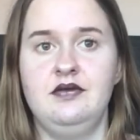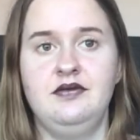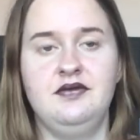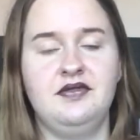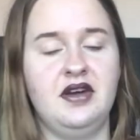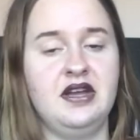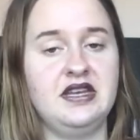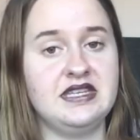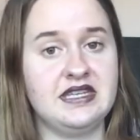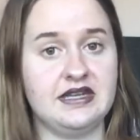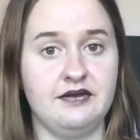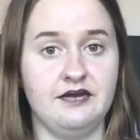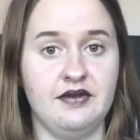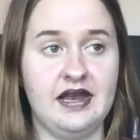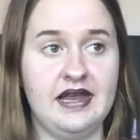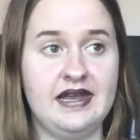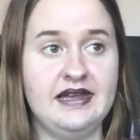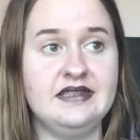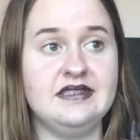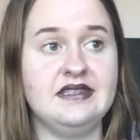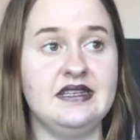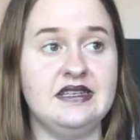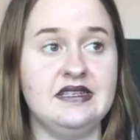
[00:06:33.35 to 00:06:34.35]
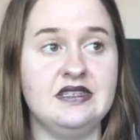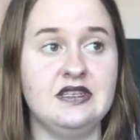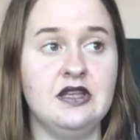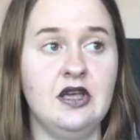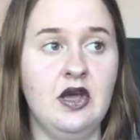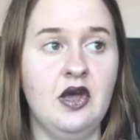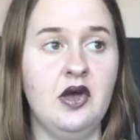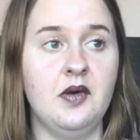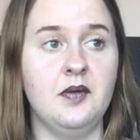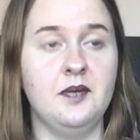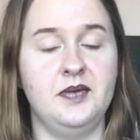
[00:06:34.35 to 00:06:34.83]
finding related
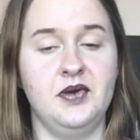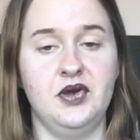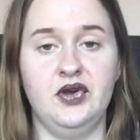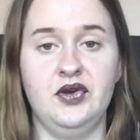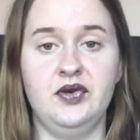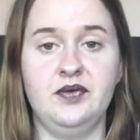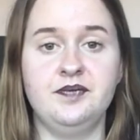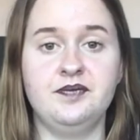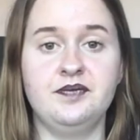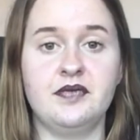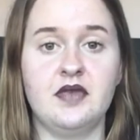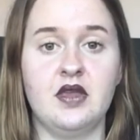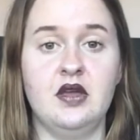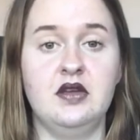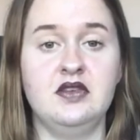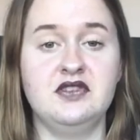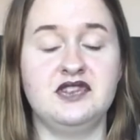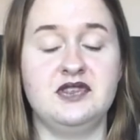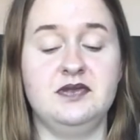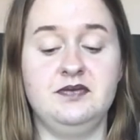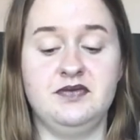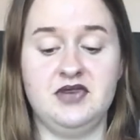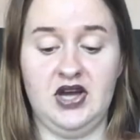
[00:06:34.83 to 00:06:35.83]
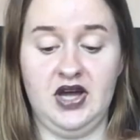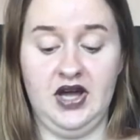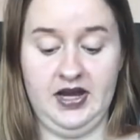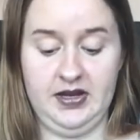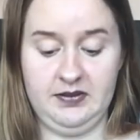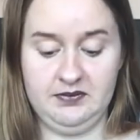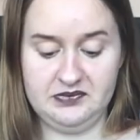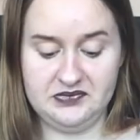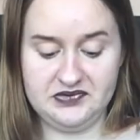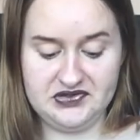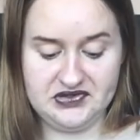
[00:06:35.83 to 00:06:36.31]
but
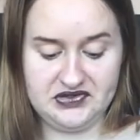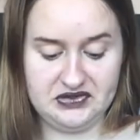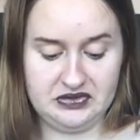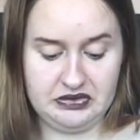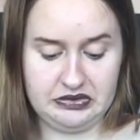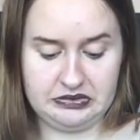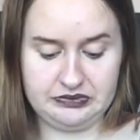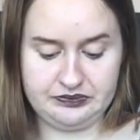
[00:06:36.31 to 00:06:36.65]
sometimes